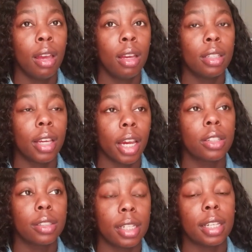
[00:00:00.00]
the hair
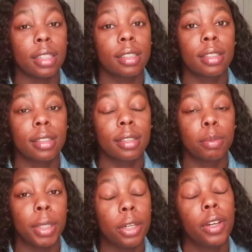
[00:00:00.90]
stinks,
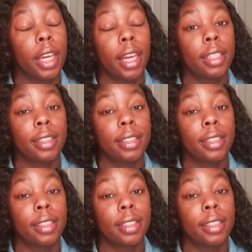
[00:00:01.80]
period.